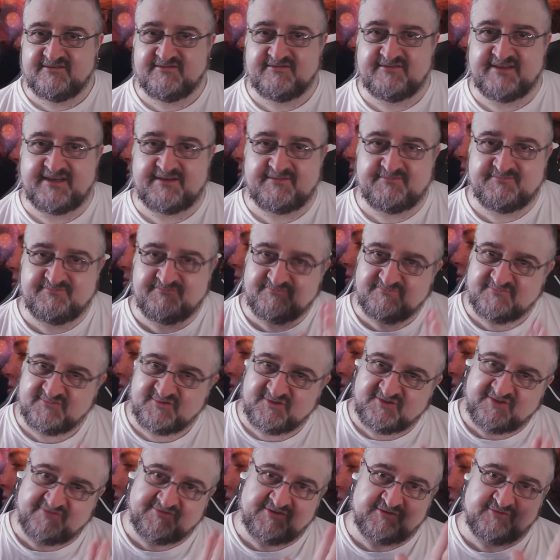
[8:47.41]
like
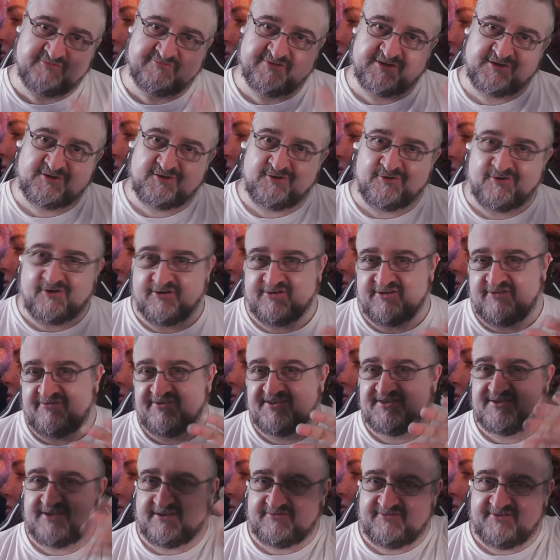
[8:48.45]
something to look in a corner and
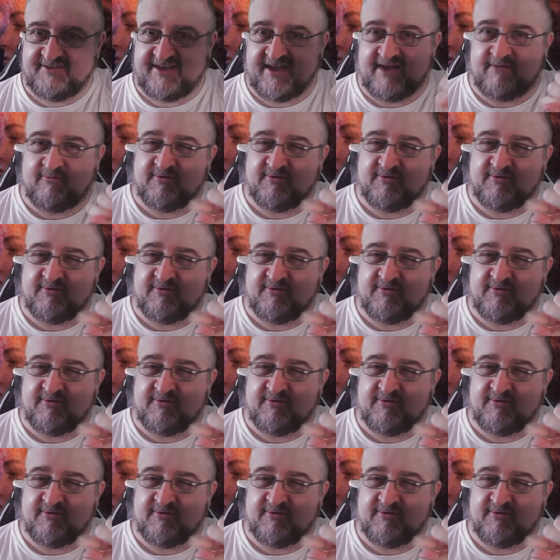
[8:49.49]
stuff like that.